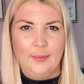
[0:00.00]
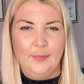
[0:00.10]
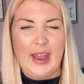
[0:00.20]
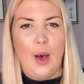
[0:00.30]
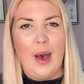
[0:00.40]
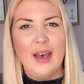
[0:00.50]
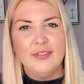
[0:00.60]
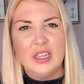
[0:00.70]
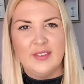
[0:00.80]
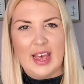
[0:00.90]
Now,
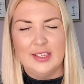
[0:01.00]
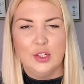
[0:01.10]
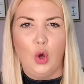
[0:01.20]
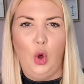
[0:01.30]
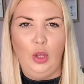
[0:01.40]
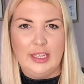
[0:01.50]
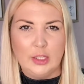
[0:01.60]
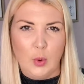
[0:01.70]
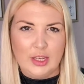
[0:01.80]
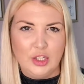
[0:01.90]
after you've asked all these
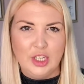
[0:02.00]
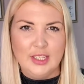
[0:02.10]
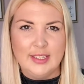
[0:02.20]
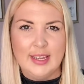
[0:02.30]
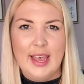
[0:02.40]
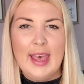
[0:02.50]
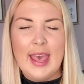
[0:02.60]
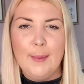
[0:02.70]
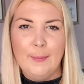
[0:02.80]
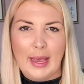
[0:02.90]
questions,
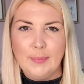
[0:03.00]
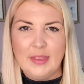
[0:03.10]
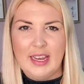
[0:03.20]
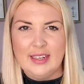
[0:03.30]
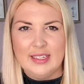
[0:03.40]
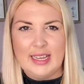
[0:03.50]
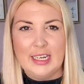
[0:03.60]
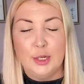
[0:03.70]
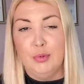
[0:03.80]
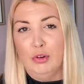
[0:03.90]
it might be that you decide
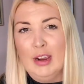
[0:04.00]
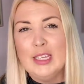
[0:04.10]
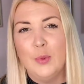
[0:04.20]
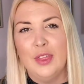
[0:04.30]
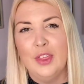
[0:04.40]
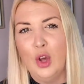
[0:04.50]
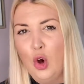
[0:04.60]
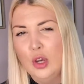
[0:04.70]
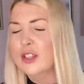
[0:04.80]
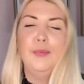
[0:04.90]
to progress with the
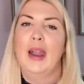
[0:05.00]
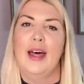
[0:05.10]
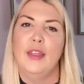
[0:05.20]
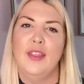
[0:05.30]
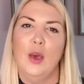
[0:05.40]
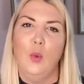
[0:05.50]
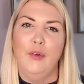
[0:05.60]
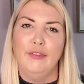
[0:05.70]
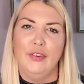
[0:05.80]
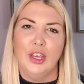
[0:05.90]
course of plan that they
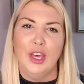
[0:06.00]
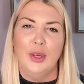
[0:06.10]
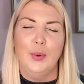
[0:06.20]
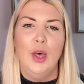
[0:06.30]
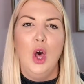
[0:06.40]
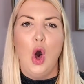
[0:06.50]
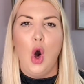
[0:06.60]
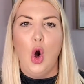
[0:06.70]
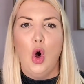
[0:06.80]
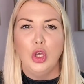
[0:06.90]
want for you,
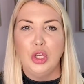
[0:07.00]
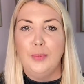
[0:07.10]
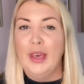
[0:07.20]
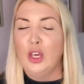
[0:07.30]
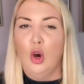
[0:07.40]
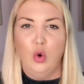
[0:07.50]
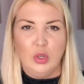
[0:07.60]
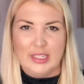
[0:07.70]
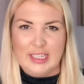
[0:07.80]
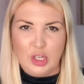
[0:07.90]
or you make your own
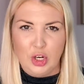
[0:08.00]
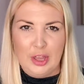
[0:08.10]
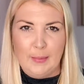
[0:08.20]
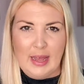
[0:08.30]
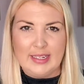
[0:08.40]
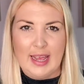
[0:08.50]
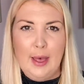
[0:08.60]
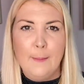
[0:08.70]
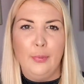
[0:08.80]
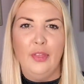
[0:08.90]
decision on the matter.
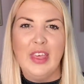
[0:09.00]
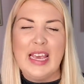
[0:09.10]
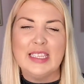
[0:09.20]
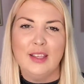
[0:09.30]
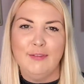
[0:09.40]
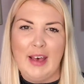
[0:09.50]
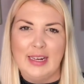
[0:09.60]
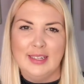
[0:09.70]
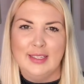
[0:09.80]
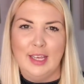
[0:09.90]
But these are the
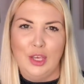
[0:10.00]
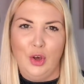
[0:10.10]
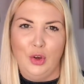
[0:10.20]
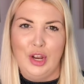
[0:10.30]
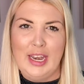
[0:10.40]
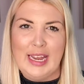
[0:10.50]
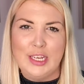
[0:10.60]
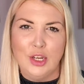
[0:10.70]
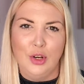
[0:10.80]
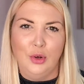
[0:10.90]
factors that you're going to need
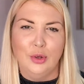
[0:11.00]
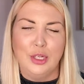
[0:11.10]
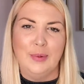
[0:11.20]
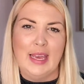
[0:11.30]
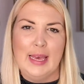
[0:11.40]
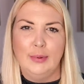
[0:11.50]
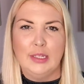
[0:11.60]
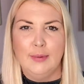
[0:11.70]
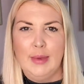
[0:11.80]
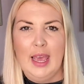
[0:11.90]
to know to be able
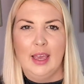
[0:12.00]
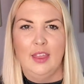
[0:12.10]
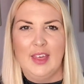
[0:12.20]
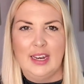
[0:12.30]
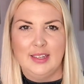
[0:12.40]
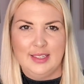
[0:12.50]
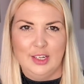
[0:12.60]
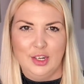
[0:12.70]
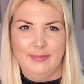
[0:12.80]
to make that decision.